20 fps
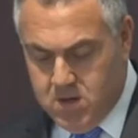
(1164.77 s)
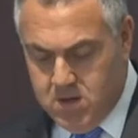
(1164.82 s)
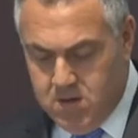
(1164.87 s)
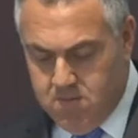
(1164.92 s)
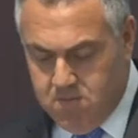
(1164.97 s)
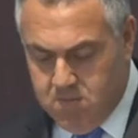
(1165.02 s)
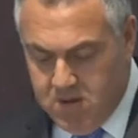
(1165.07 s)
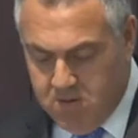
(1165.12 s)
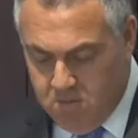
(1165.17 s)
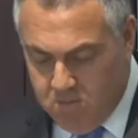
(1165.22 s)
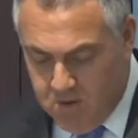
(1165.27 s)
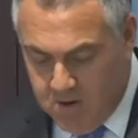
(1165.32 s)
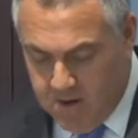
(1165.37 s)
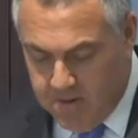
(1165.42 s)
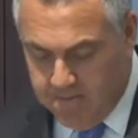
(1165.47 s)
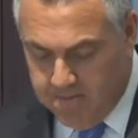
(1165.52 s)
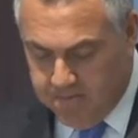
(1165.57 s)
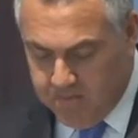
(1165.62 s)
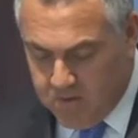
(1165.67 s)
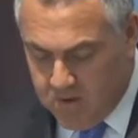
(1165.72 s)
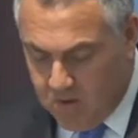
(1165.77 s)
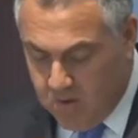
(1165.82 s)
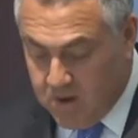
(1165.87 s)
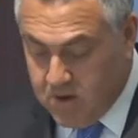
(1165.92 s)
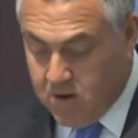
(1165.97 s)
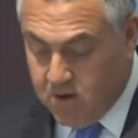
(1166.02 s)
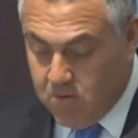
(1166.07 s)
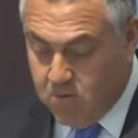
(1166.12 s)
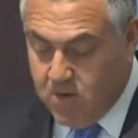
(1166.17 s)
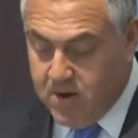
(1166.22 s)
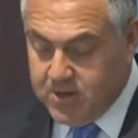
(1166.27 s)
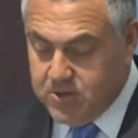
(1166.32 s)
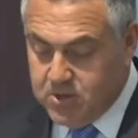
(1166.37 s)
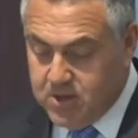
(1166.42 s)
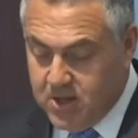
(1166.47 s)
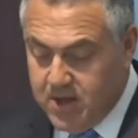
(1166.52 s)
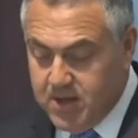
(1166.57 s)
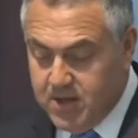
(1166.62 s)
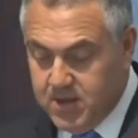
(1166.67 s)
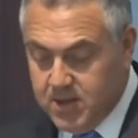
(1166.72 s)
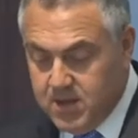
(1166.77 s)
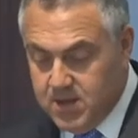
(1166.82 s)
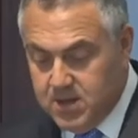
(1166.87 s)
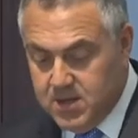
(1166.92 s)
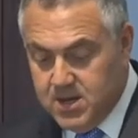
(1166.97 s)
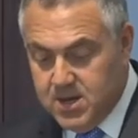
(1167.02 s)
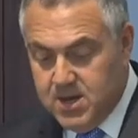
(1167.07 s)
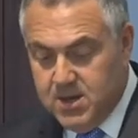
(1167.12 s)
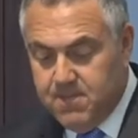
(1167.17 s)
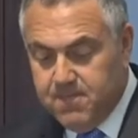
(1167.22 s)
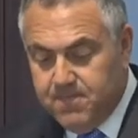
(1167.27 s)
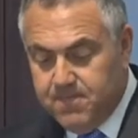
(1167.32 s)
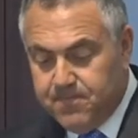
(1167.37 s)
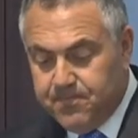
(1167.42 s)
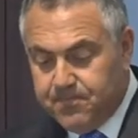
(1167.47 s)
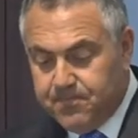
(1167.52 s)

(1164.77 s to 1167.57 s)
in memory. So I congratulate the team.